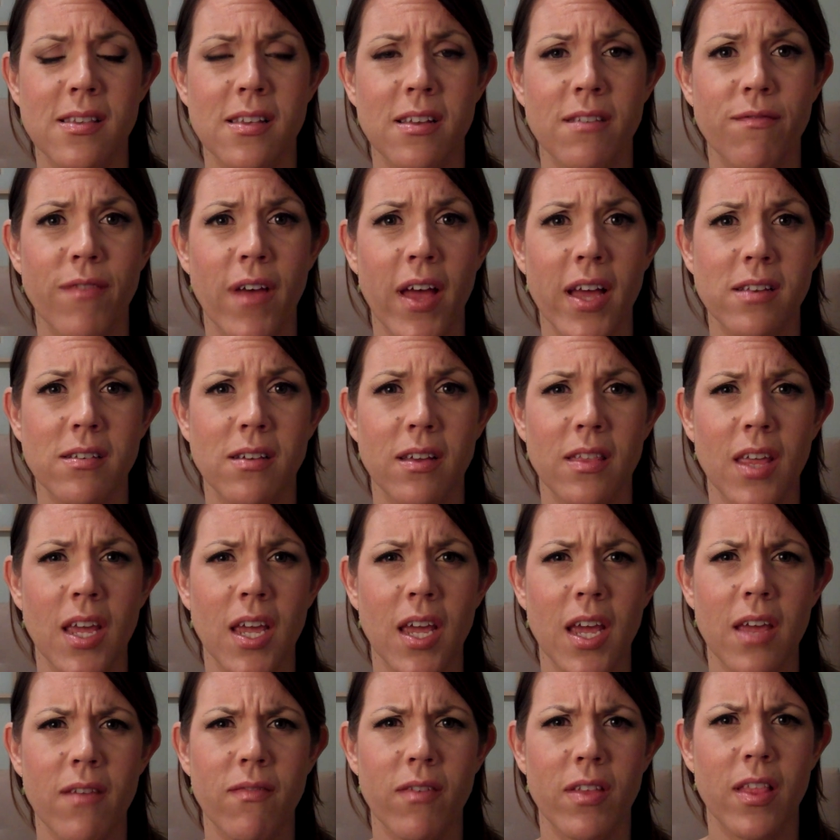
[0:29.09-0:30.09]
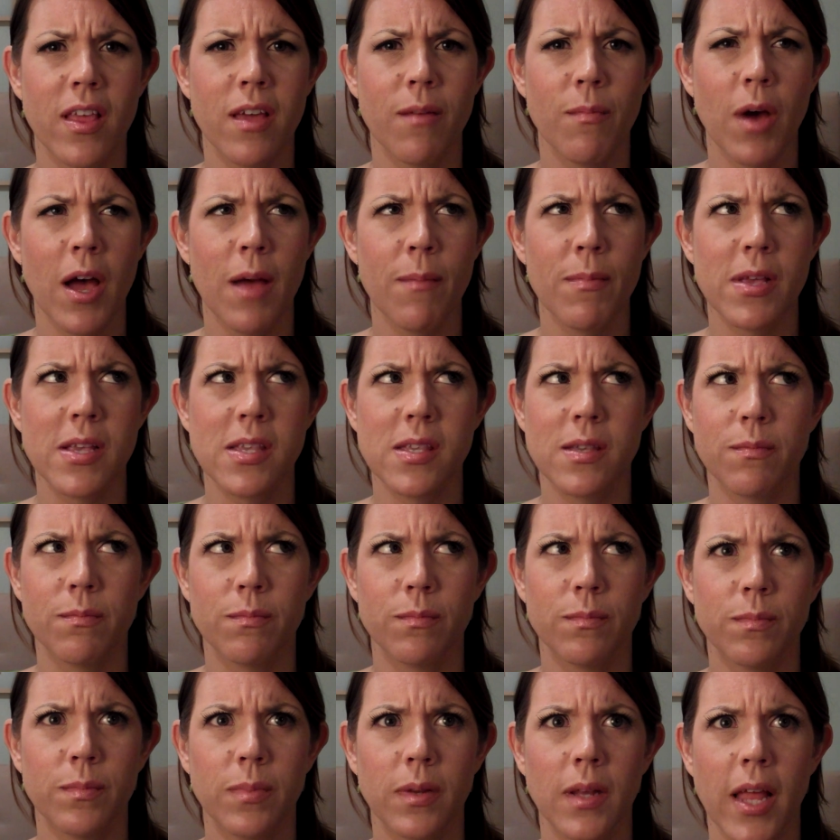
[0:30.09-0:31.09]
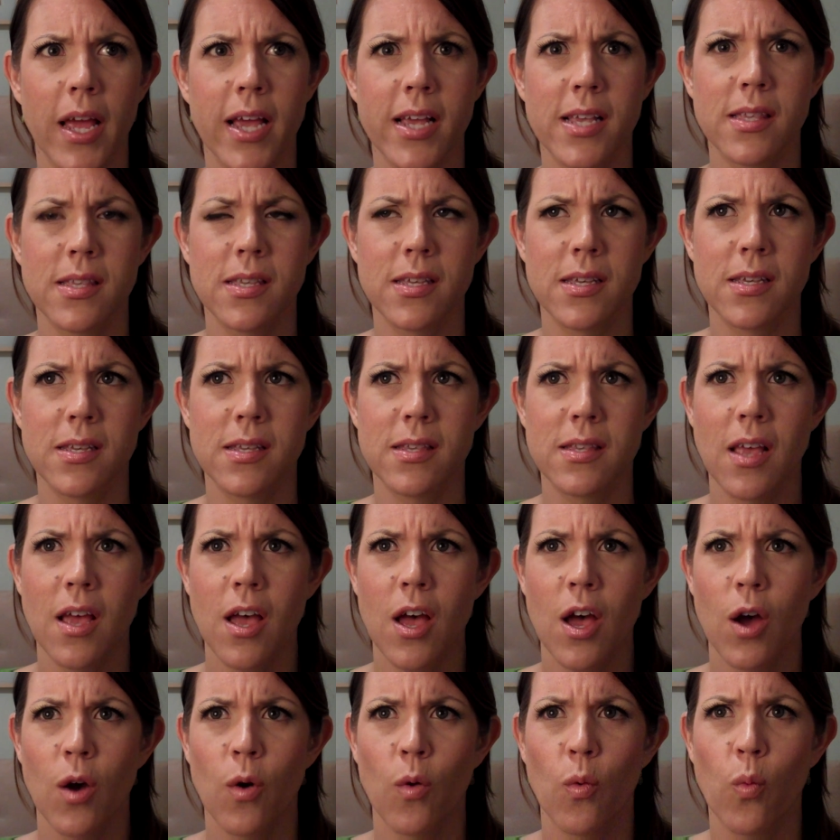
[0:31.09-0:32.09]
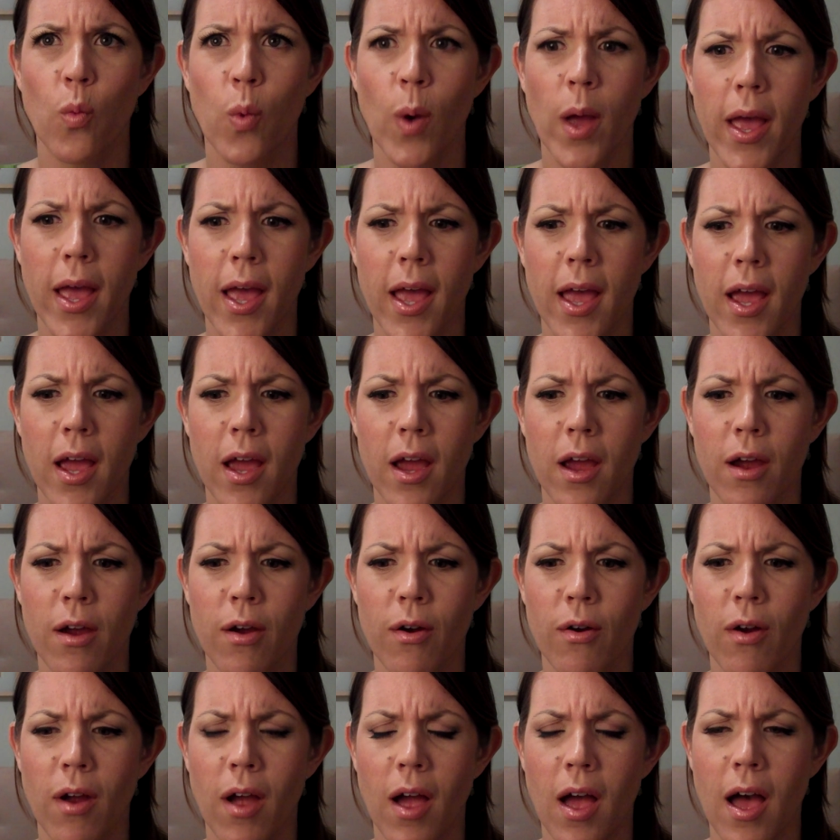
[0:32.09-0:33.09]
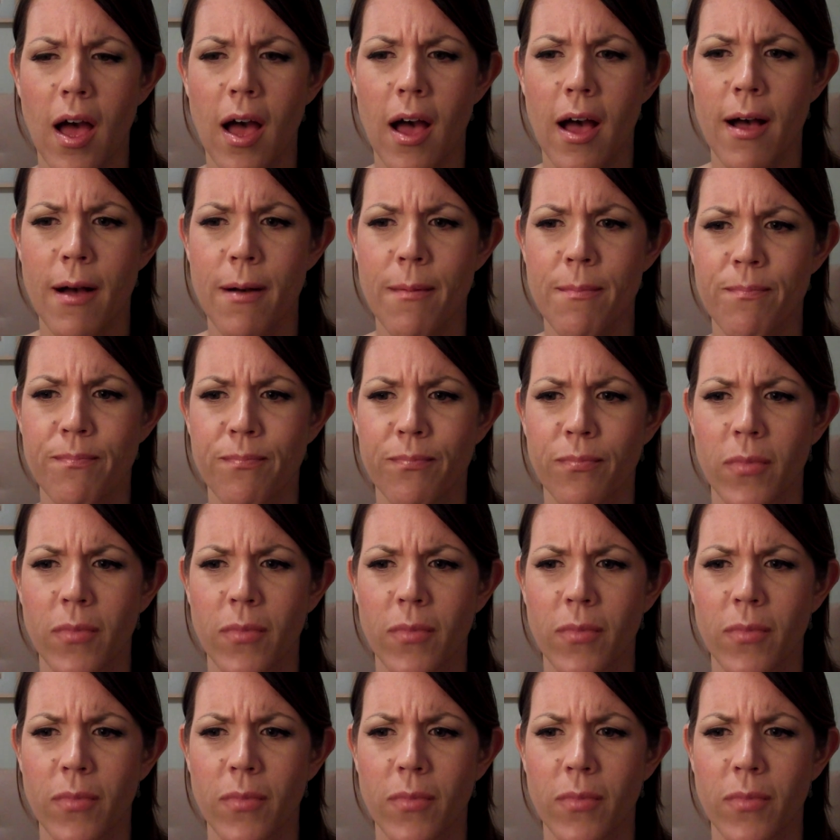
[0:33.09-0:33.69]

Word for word: In fact, I think even there might might be some places where um,